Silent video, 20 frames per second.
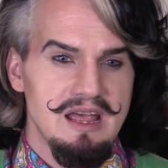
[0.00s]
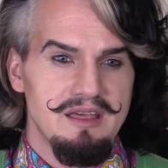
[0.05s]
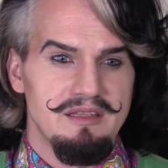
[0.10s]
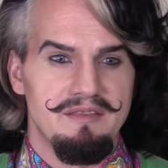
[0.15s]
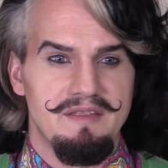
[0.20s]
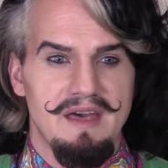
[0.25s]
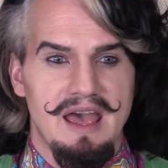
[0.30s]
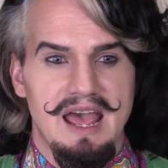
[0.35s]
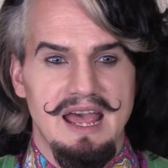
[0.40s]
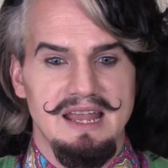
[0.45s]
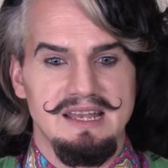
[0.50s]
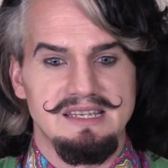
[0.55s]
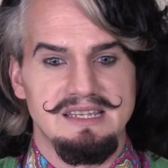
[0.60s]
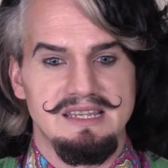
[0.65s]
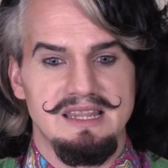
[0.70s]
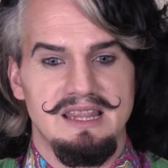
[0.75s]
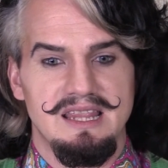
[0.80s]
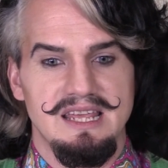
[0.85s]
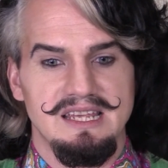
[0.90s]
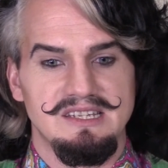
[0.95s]
that
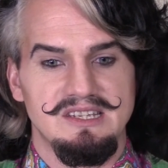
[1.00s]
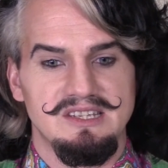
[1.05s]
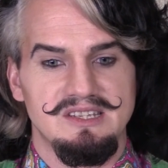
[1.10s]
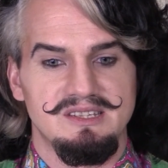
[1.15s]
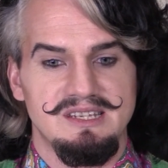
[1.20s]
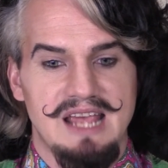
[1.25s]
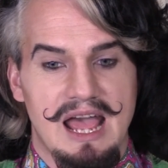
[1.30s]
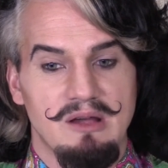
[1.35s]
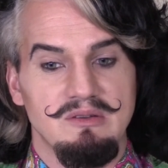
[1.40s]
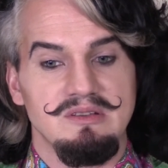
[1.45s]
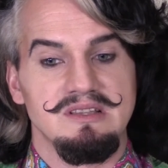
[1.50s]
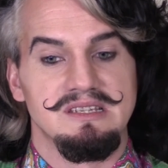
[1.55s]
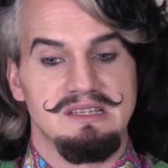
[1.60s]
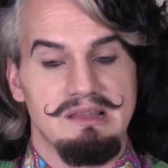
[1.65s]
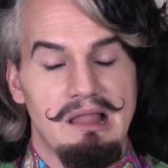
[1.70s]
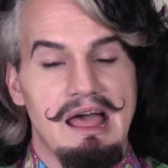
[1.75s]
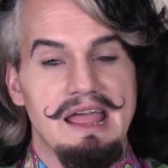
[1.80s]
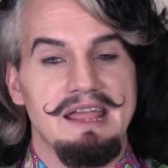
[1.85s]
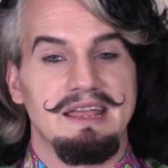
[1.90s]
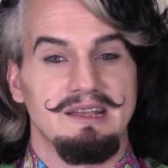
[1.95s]
this sounds
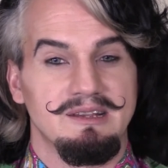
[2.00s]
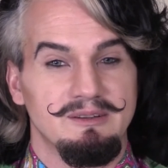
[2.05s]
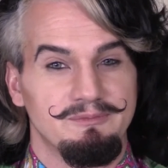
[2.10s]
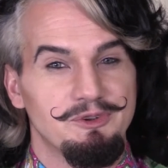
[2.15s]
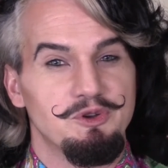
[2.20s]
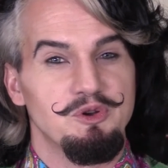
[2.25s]
like